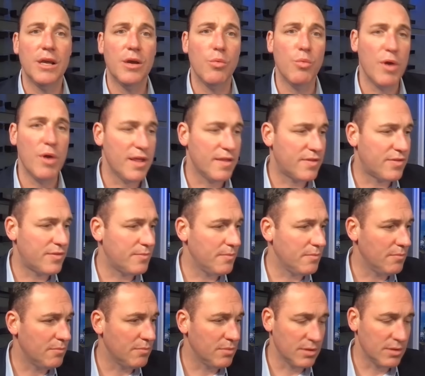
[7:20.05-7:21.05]
with
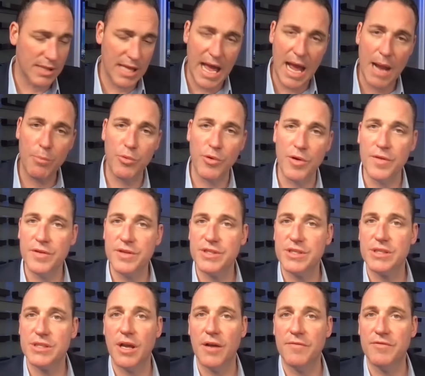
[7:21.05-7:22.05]

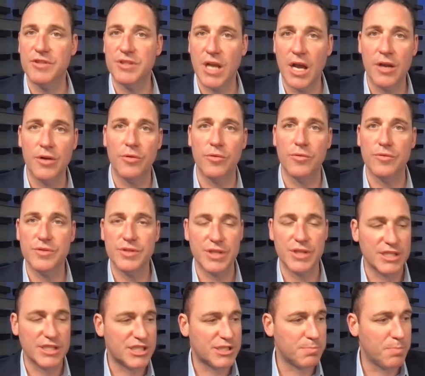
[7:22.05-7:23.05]
labyrinths of tunnels,
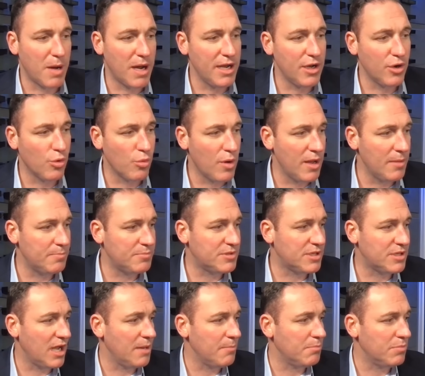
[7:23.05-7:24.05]
this spiderweb
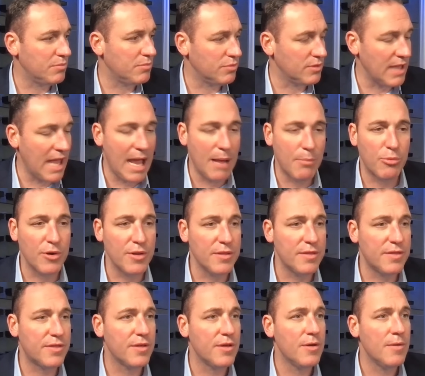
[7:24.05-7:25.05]
type
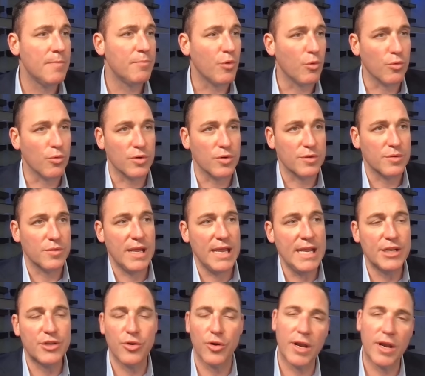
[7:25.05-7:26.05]
labyrinth or
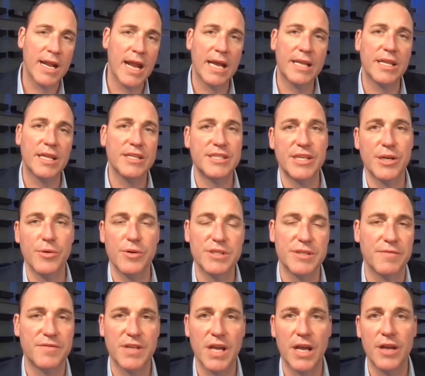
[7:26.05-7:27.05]
interconnected series
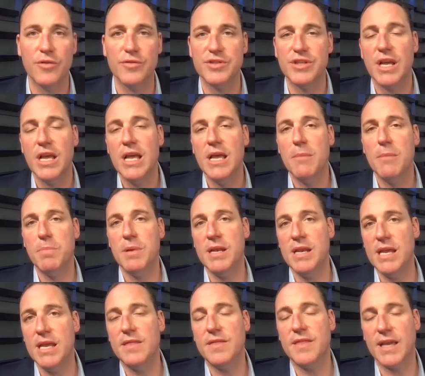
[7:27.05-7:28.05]
of tunnels
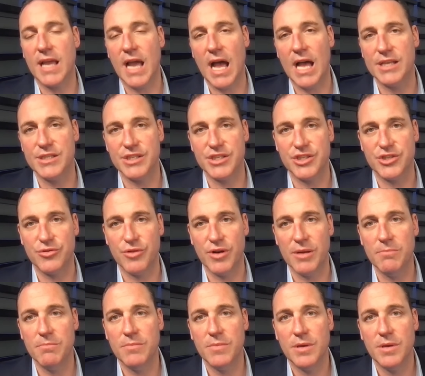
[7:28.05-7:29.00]
beneath the Gaza Strip,